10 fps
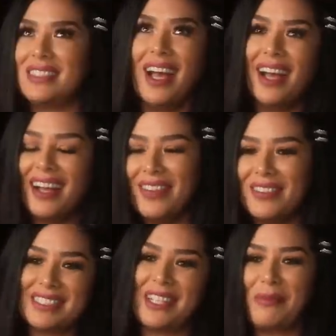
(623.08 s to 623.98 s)
Duh, I
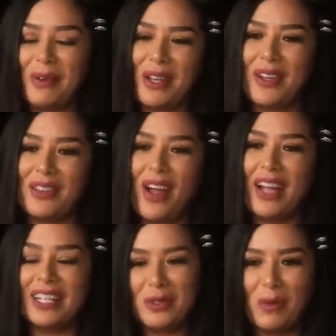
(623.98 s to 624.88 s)
was gonna bring her
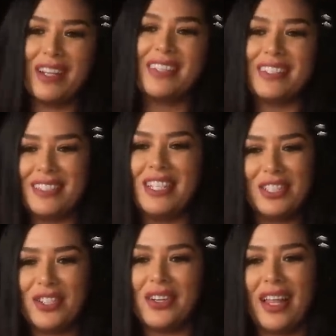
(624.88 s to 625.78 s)
along. I just wanted to
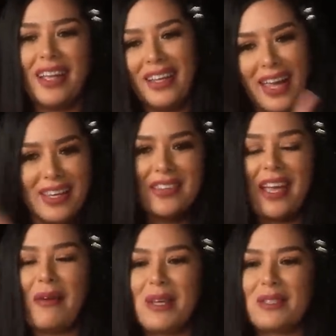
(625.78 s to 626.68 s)
teach her, like, hey, you
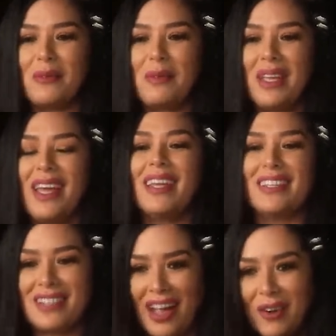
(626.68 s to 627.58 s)
can't mess with me, and
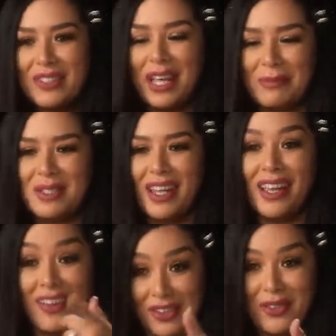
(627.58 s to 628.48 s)
it's our time
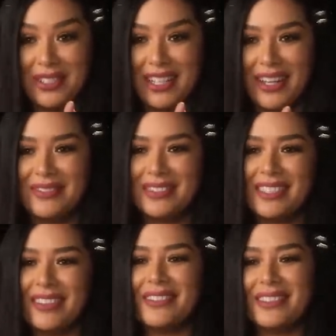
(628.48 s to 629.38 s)
today, not your time. So,